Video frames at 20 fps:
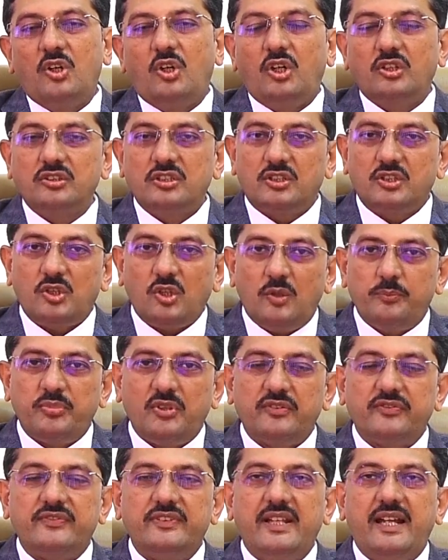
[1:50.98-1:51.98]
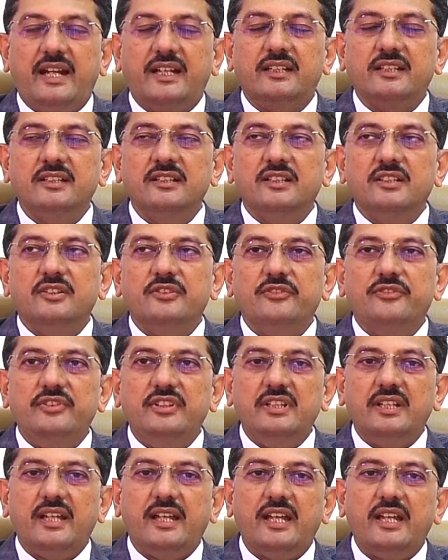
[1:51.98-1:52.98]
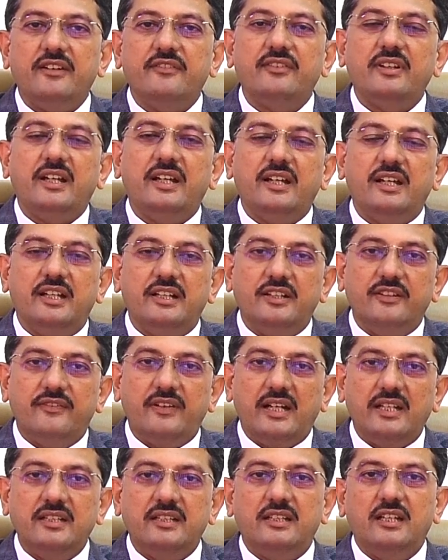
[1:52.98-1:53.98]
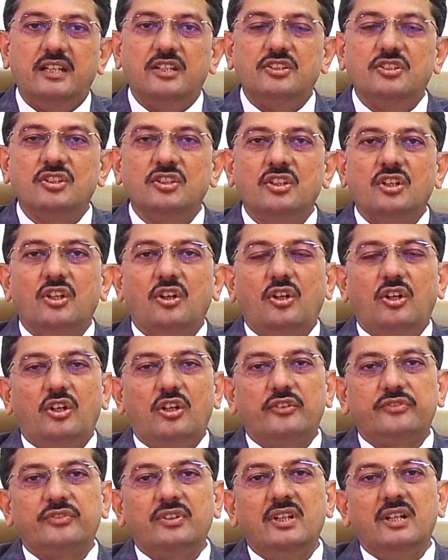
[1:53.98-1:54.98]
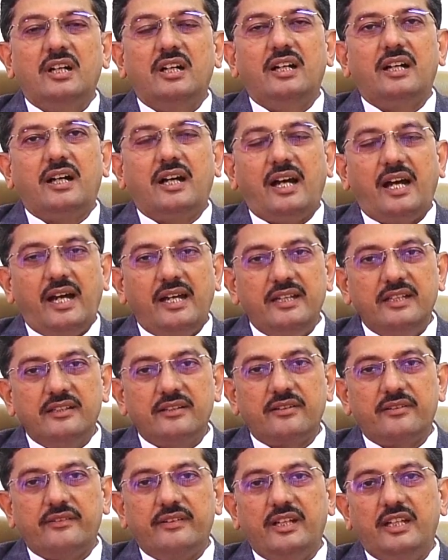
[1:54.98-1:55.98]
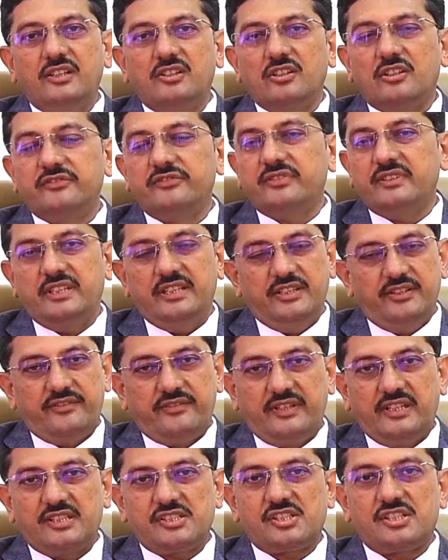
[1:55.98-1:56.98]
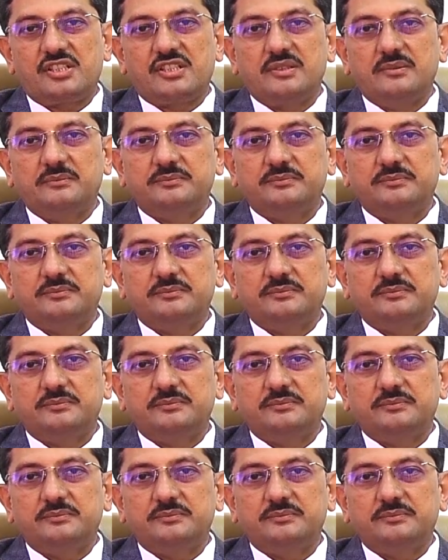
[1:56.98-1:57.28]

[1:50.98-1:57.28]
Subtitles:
On the top of that, we have an advantage of a higher rate of interest.